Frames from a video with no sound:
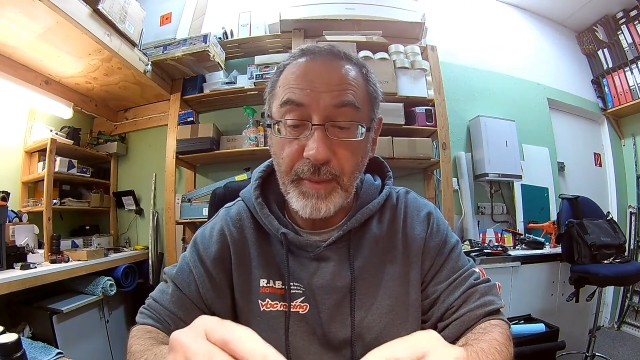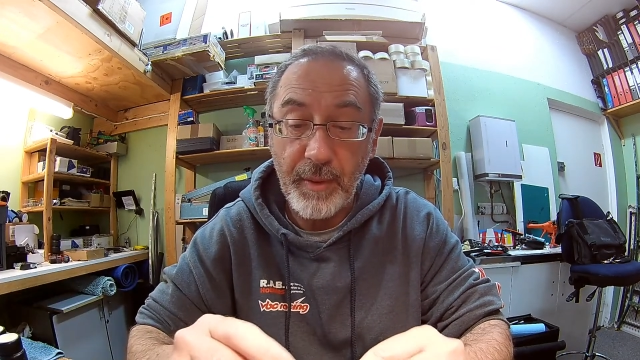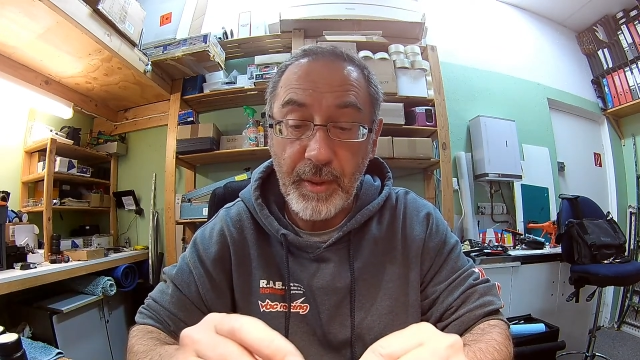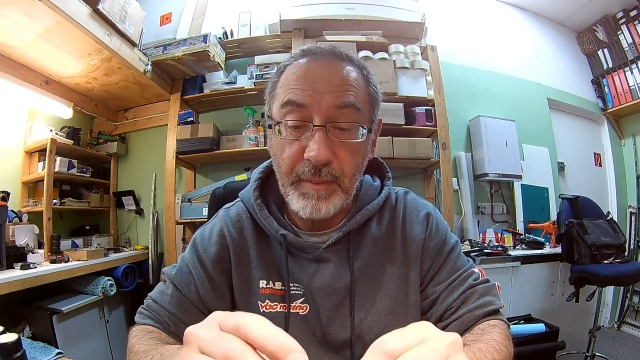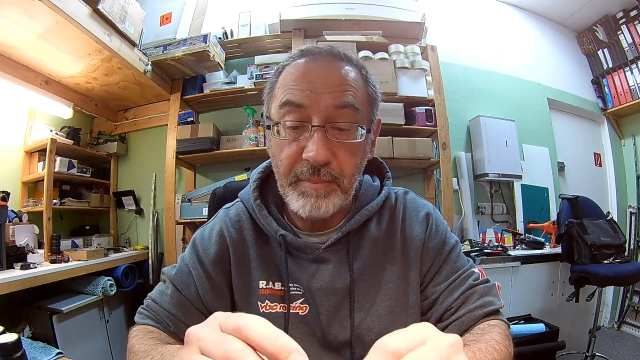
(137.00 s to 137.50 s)

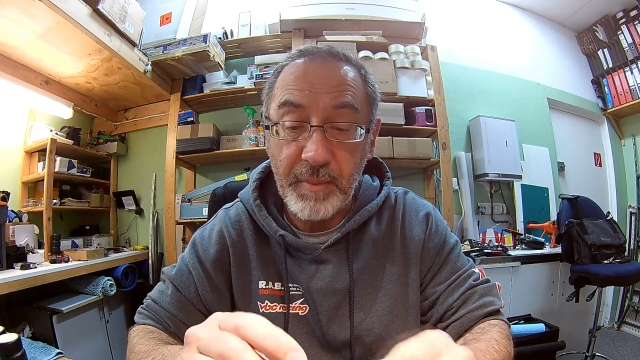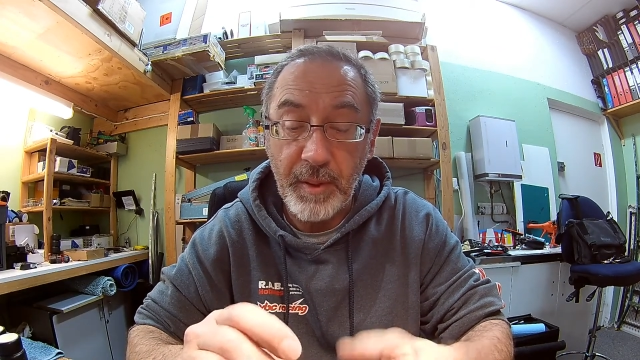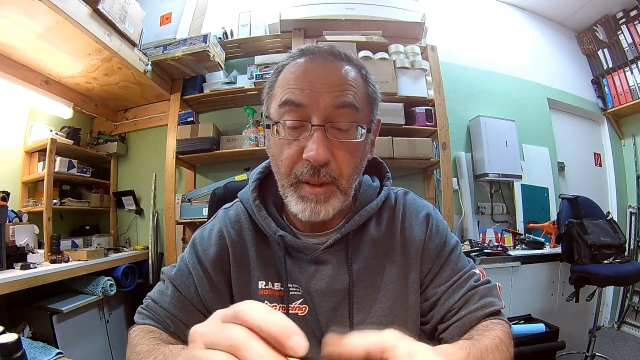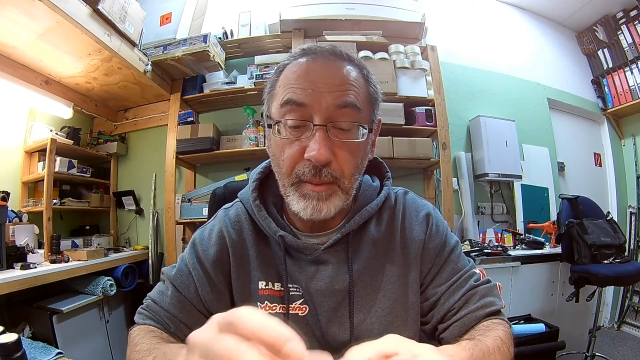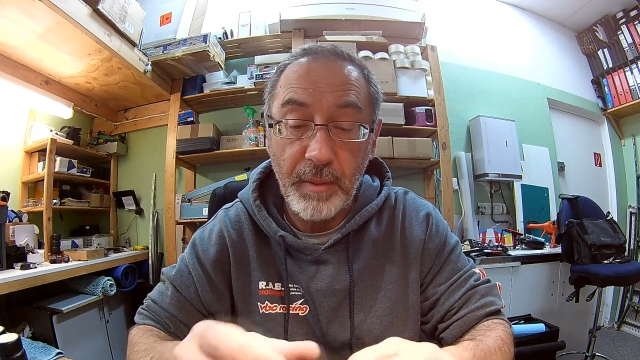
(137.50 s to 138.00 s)
very
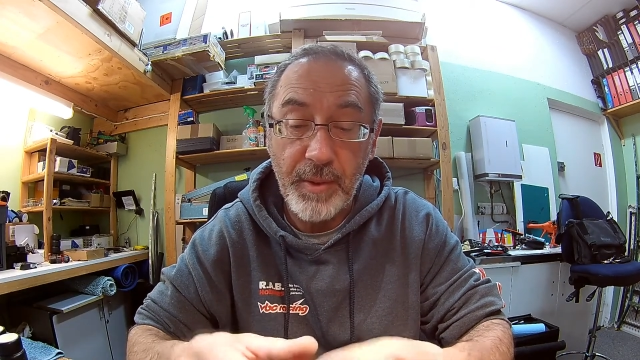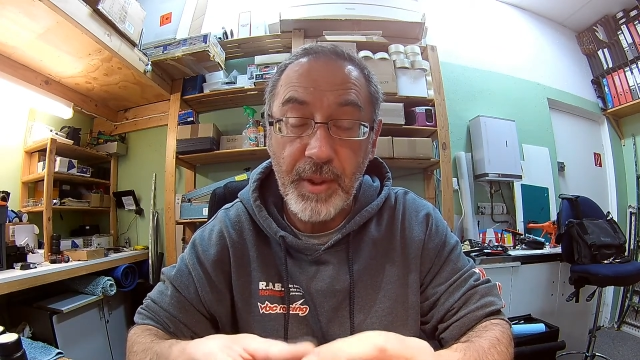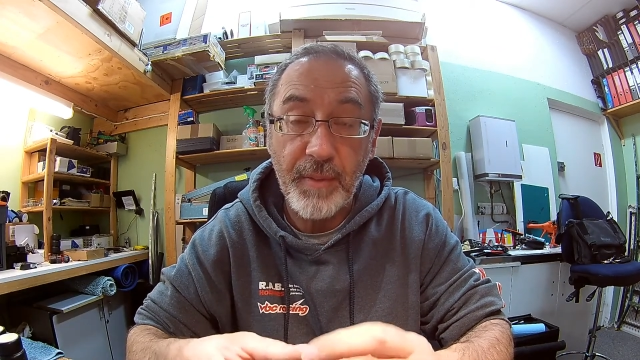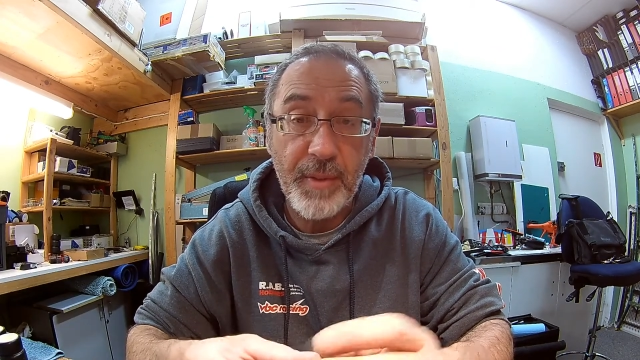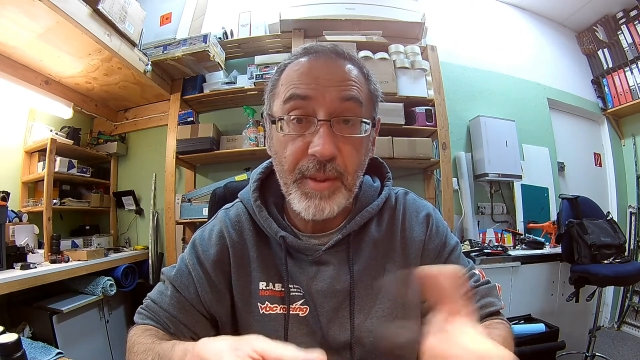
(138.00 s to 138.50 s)
loose
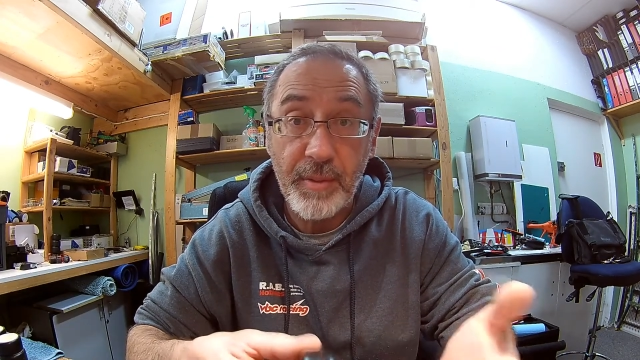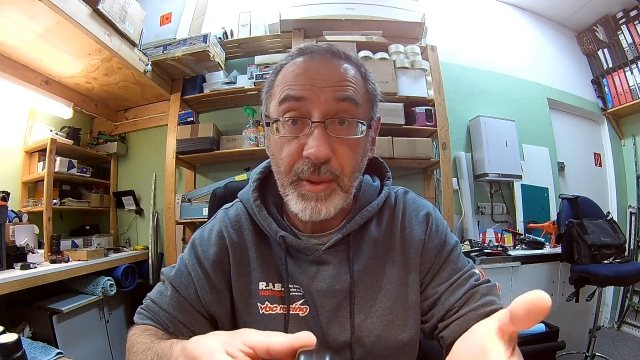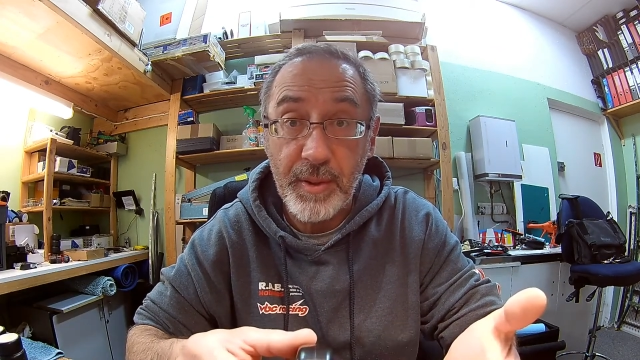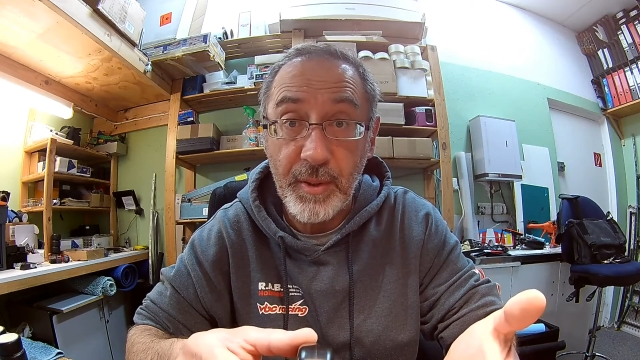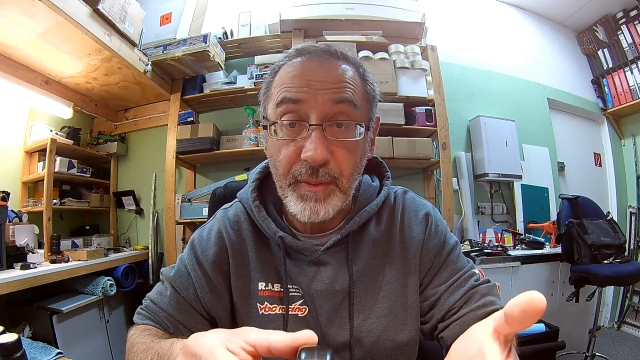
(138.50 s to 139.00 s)
surfaces,
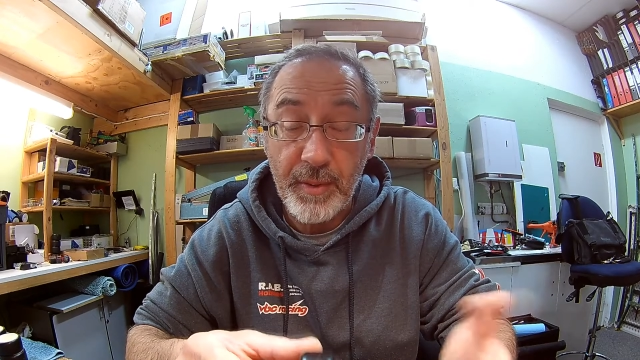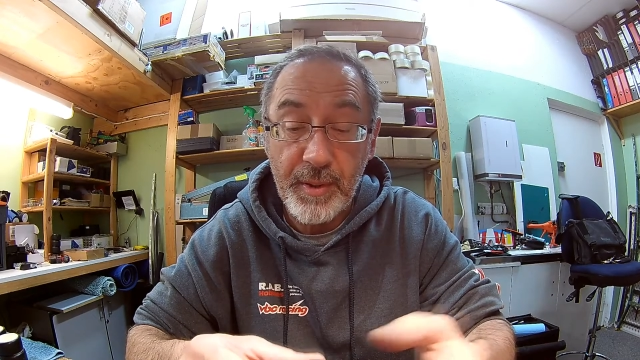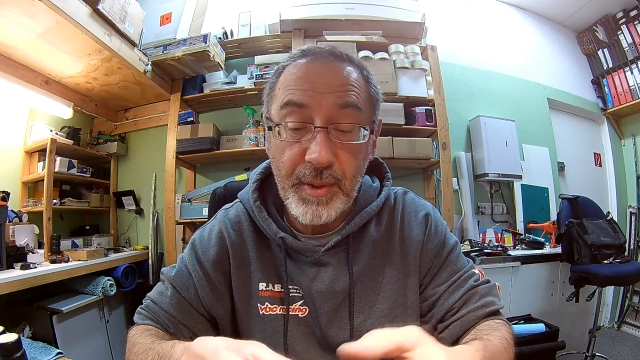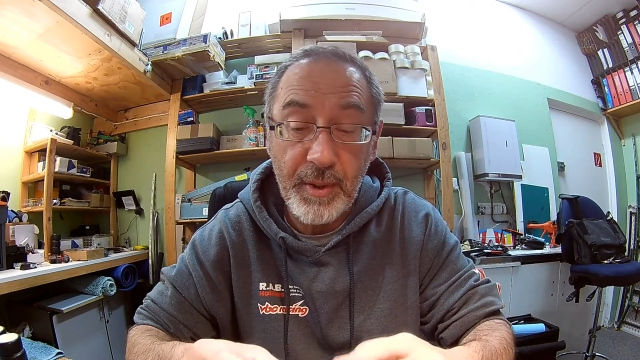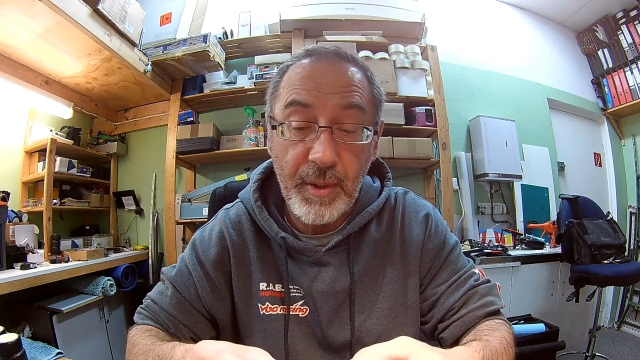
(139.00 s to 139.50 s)
run the softer
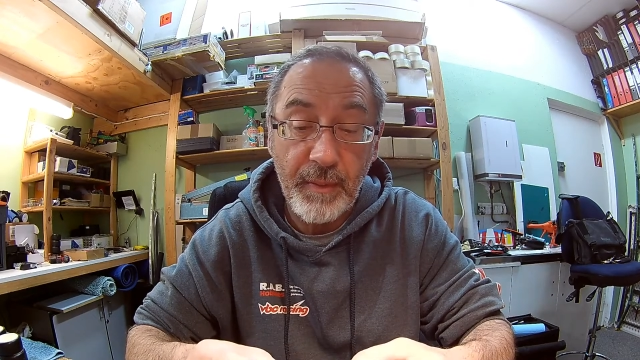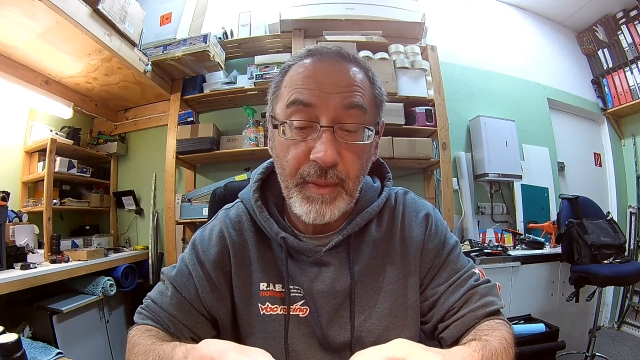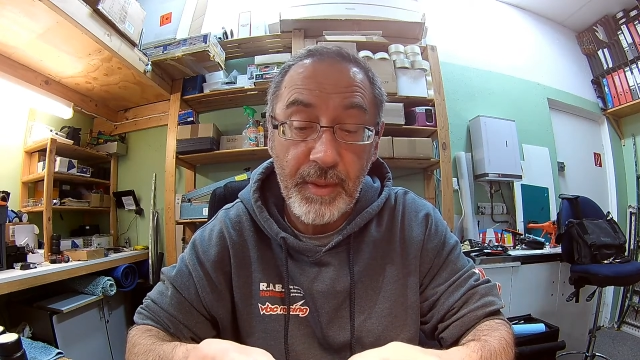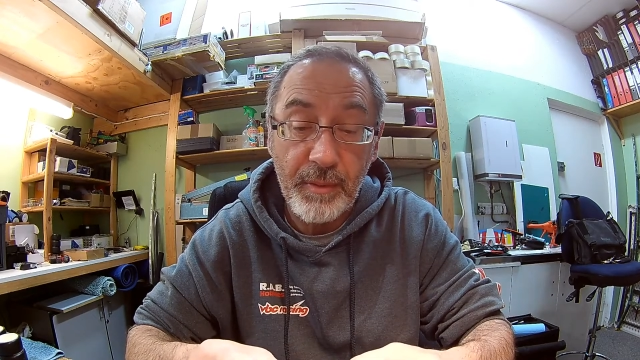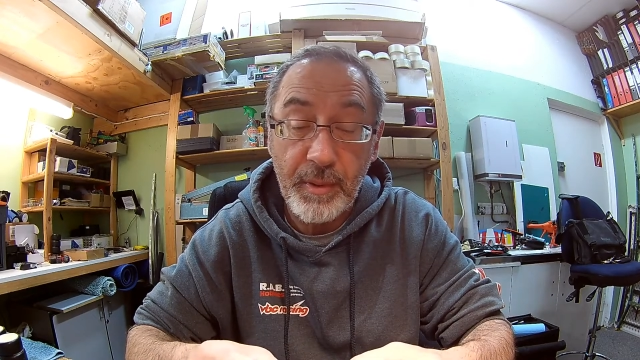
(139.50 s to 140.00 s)
insert. If
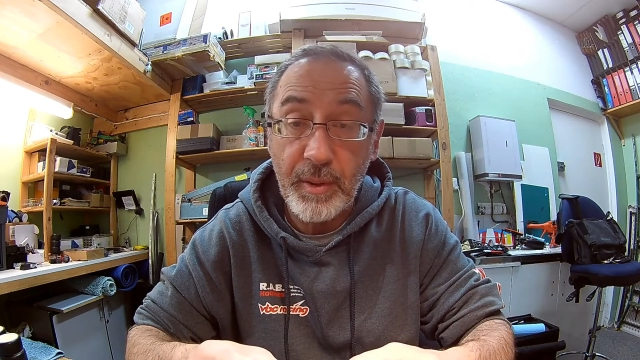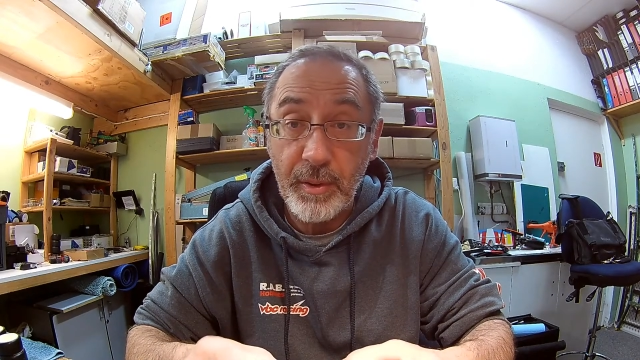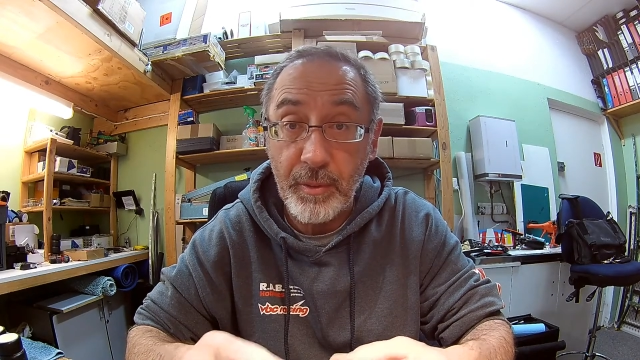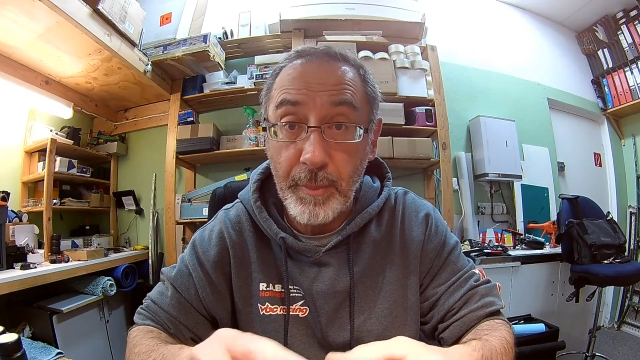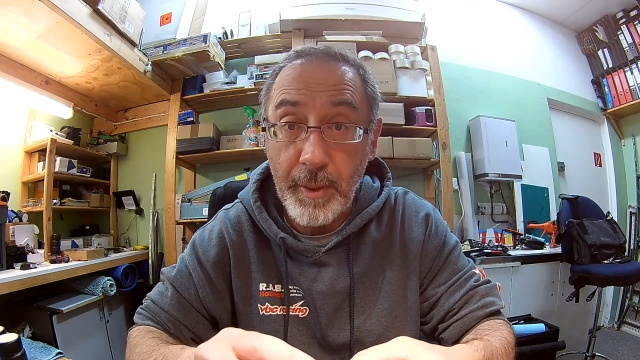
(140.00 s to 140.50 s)
it's really
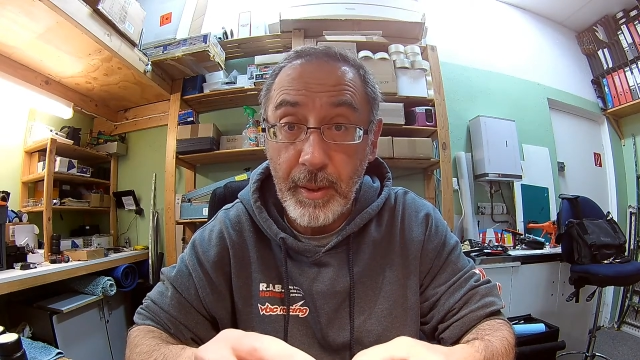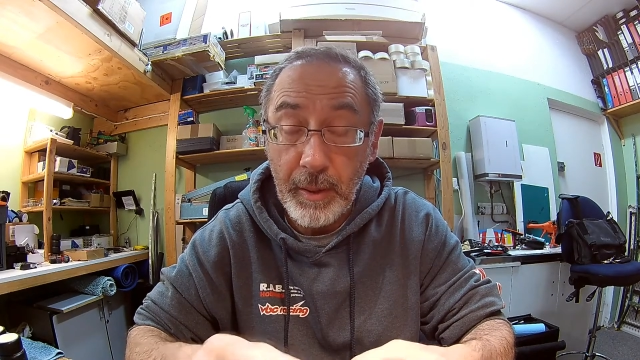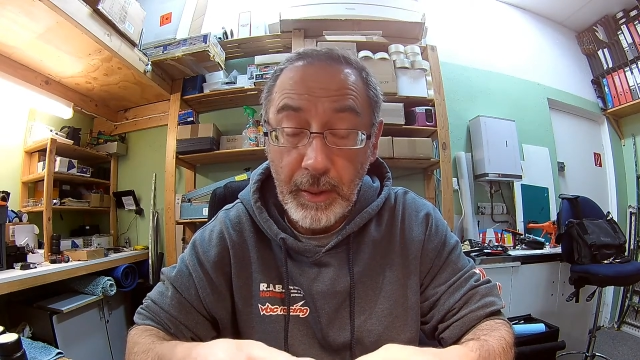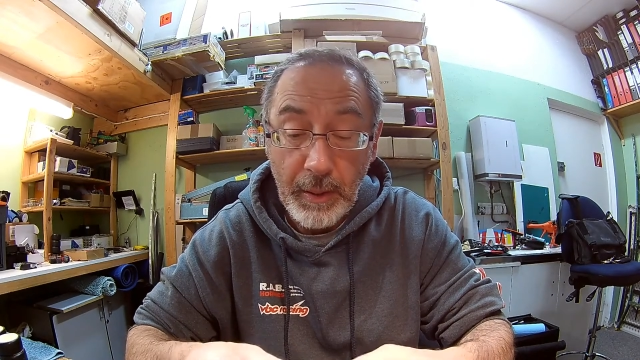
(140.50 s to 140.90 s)
grippy,